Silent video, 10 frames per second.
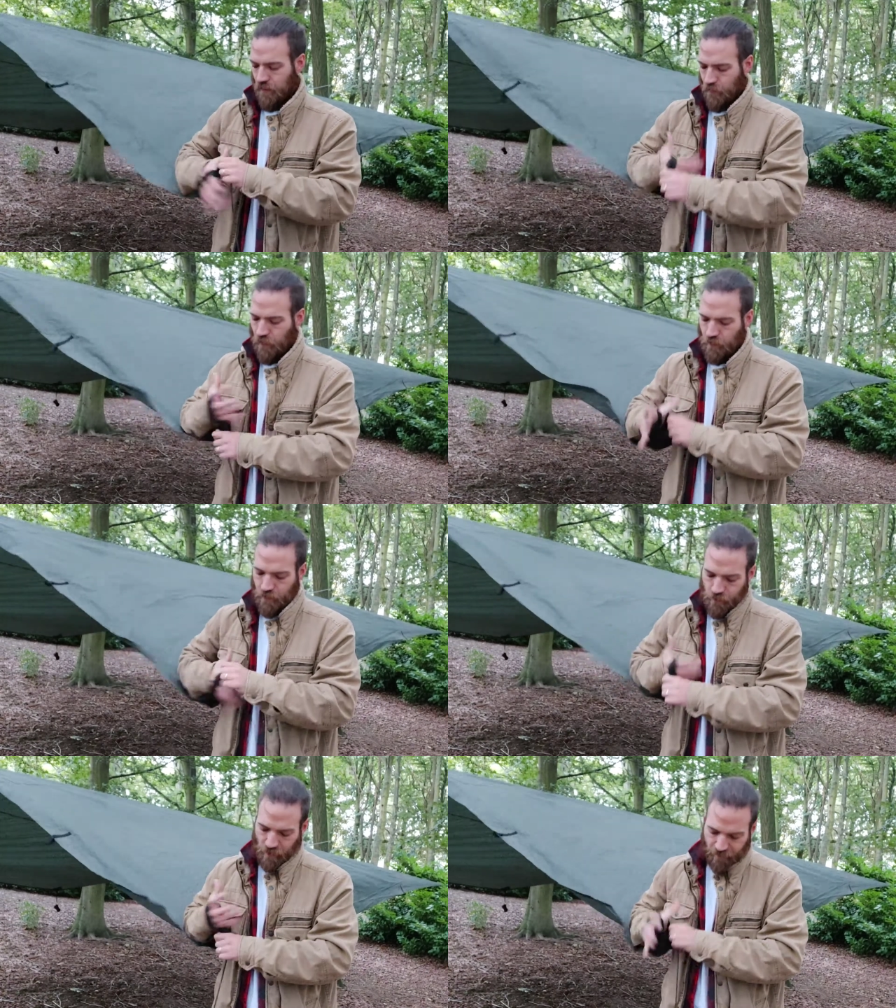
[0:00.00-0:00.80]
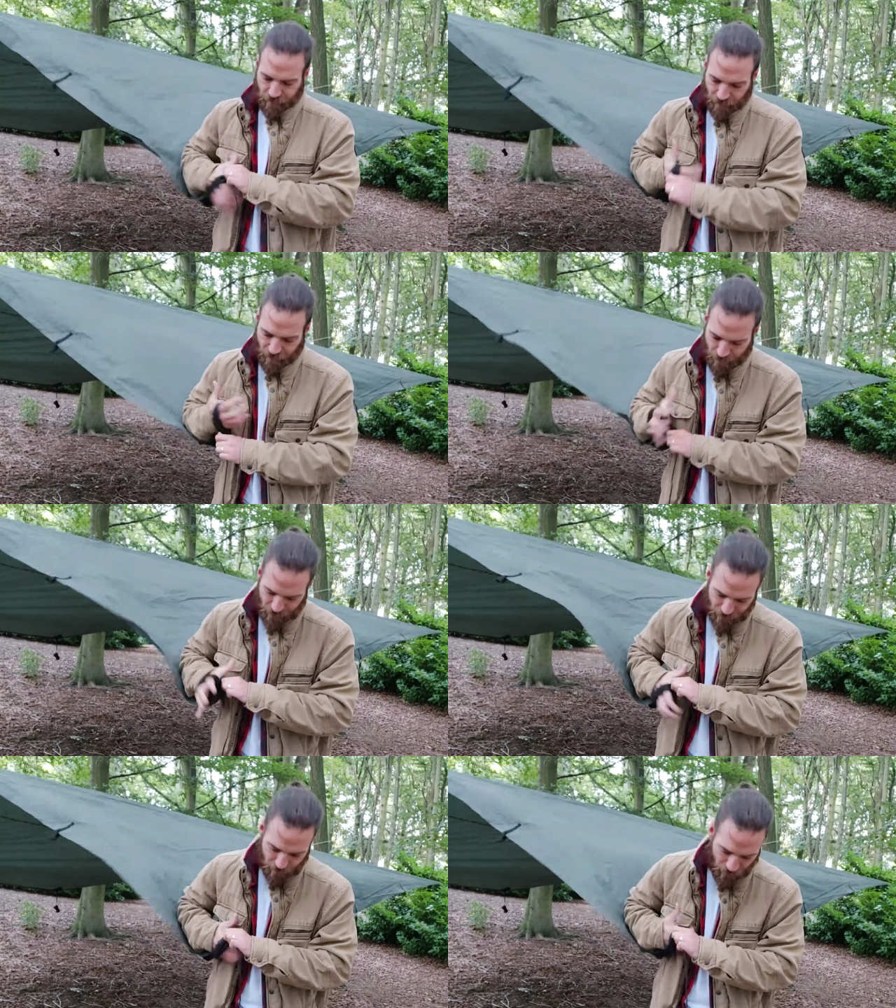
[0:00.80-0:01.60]
I could use that figure 8
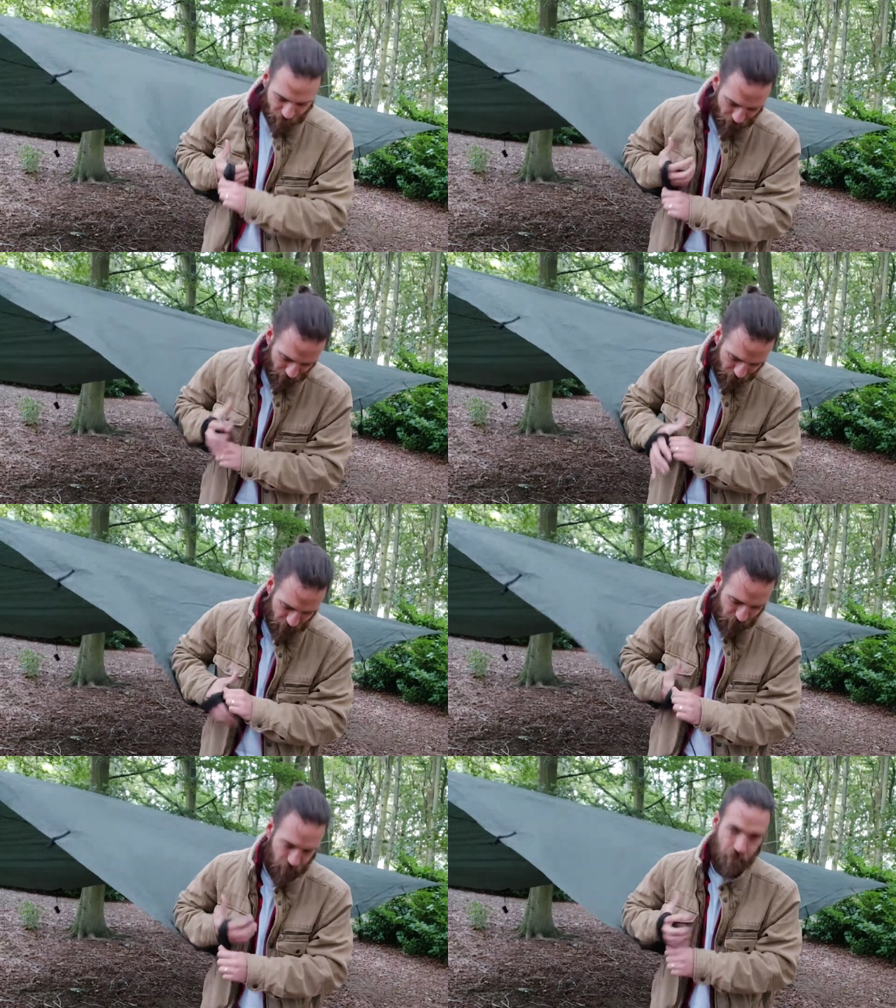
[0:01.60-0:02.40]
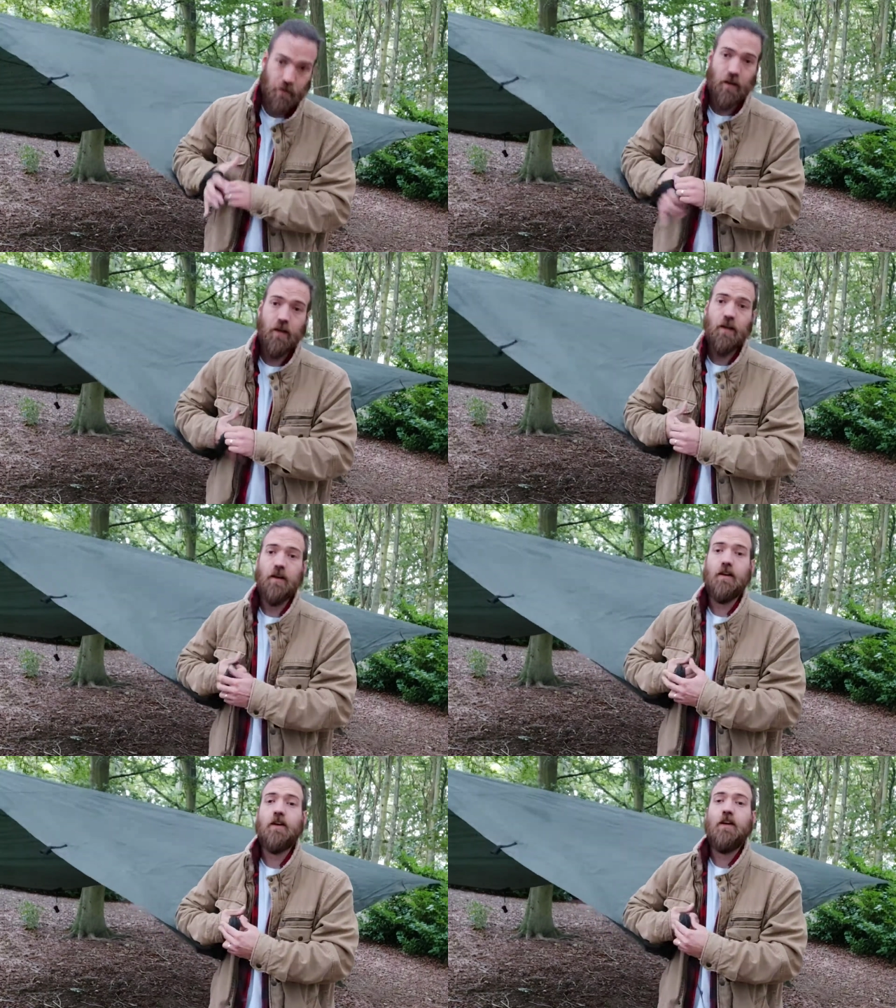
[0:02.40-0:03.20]
method, but I find this is
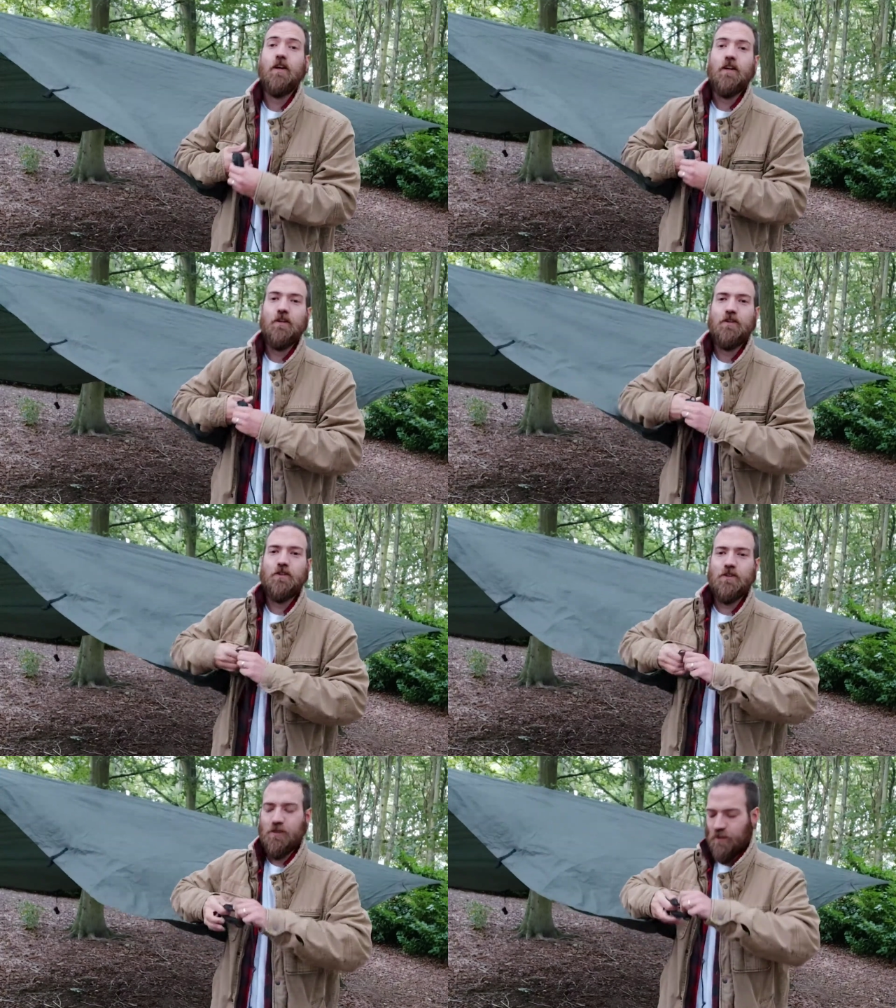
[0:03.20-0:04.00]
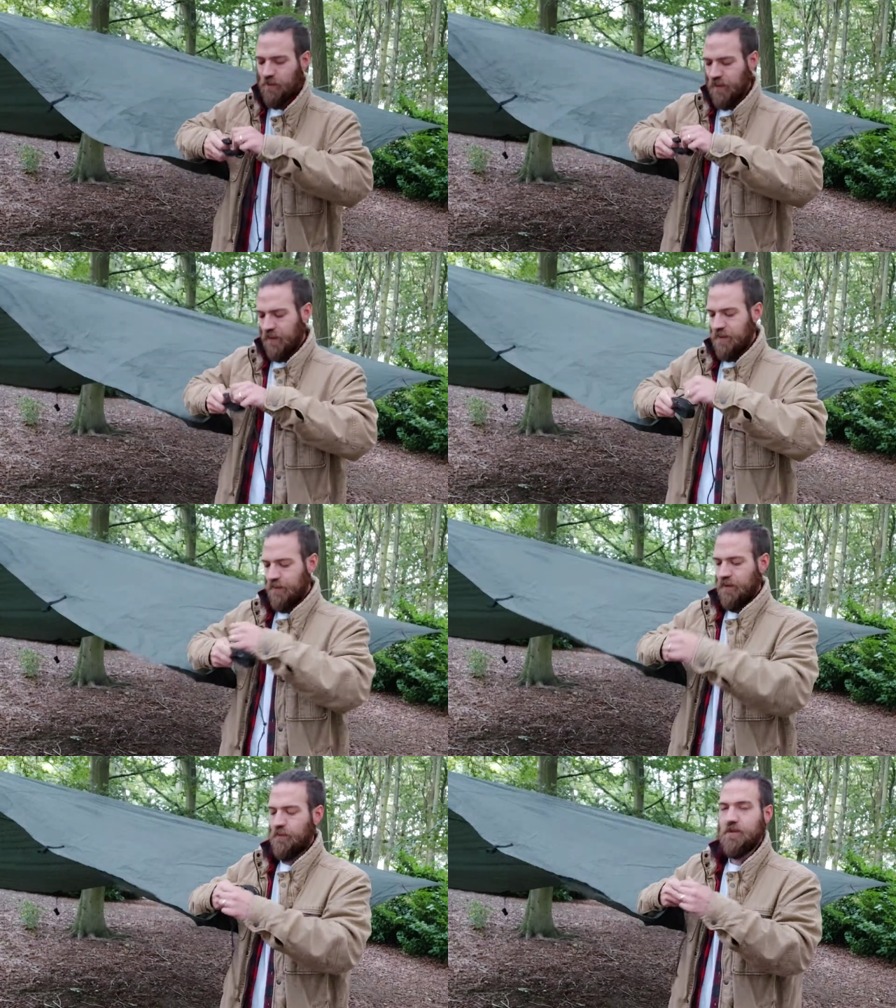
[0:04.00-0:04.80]
just as utility when
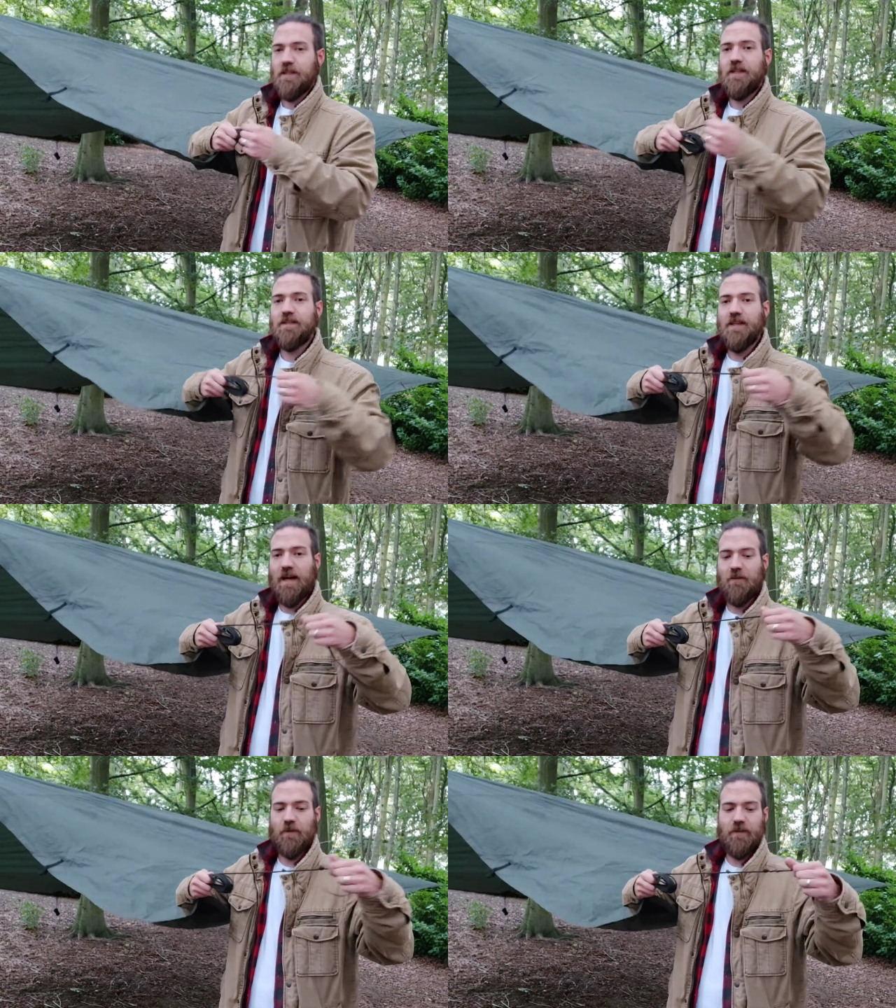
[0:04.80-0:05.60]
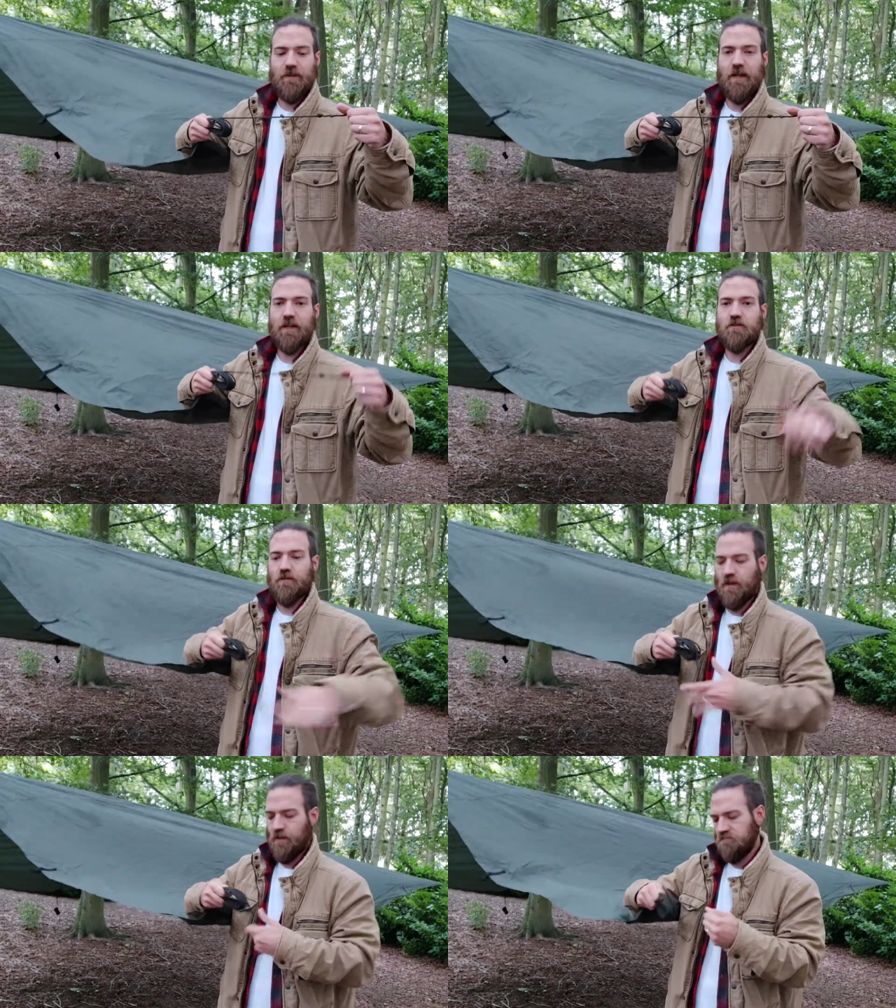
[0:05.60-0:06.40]
it comes to this. Now, with an
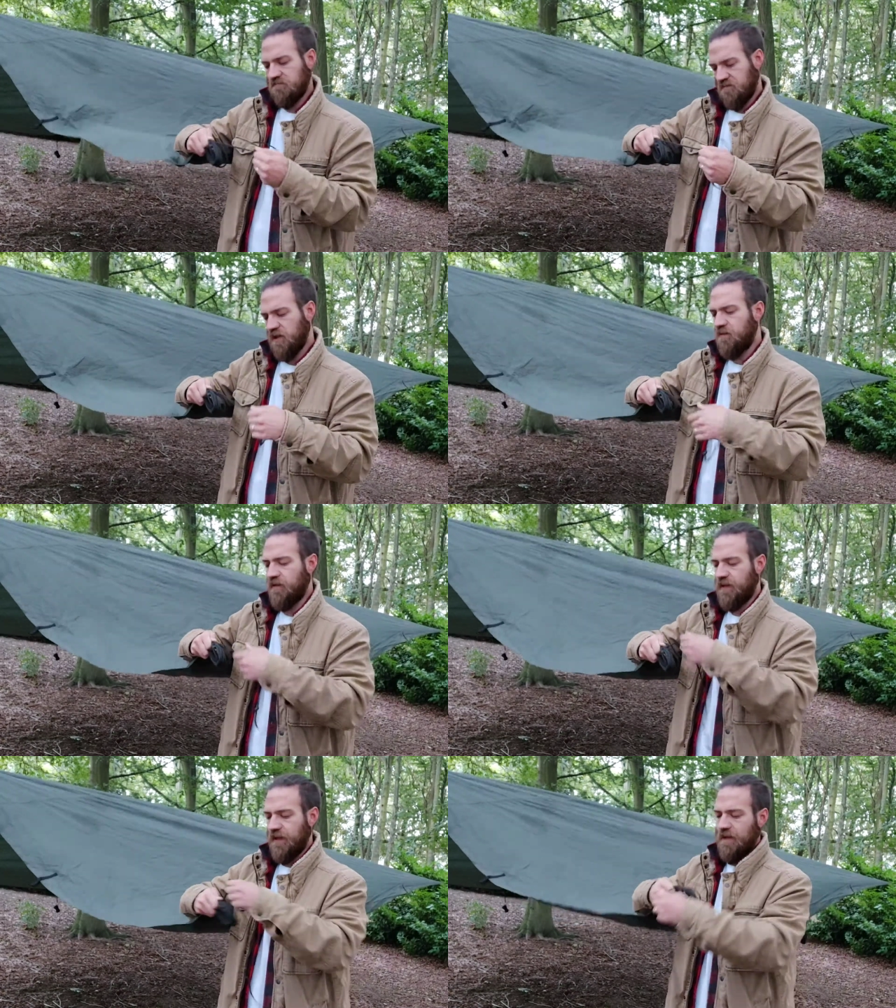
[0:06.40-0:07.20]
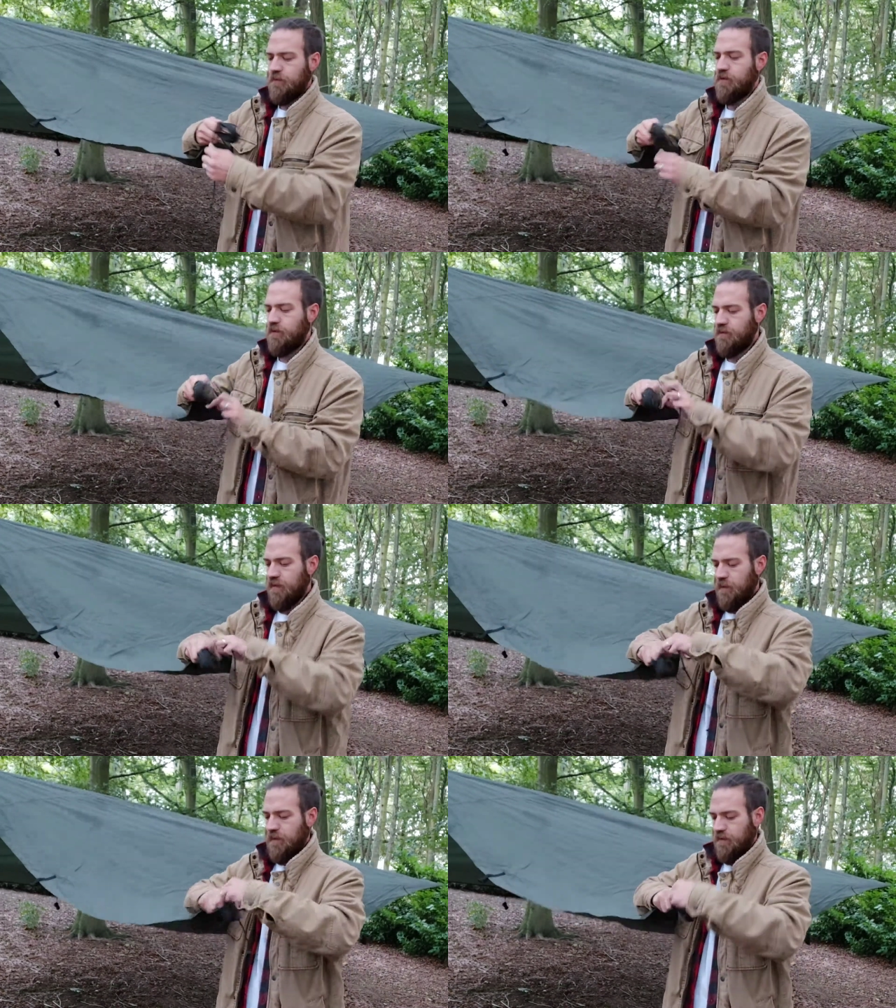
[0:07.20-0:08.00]
extra 2 foot at the end, we're just going to
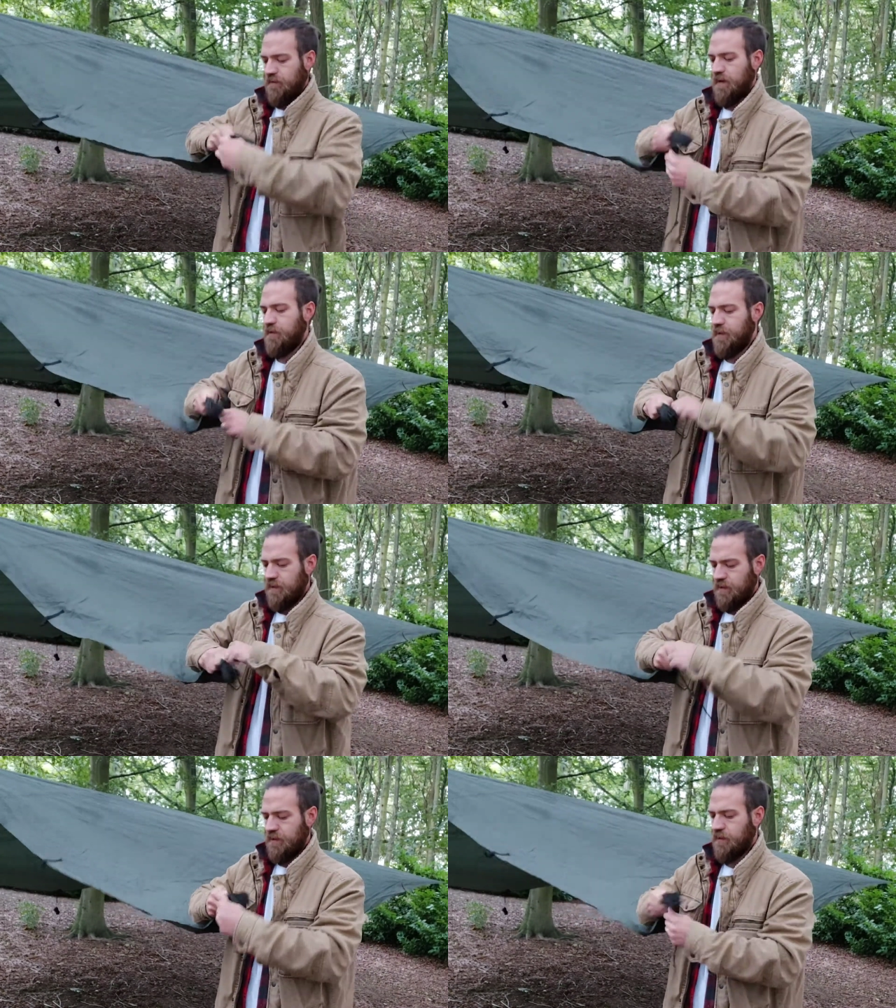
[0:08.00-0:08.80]
wrap it around the middle,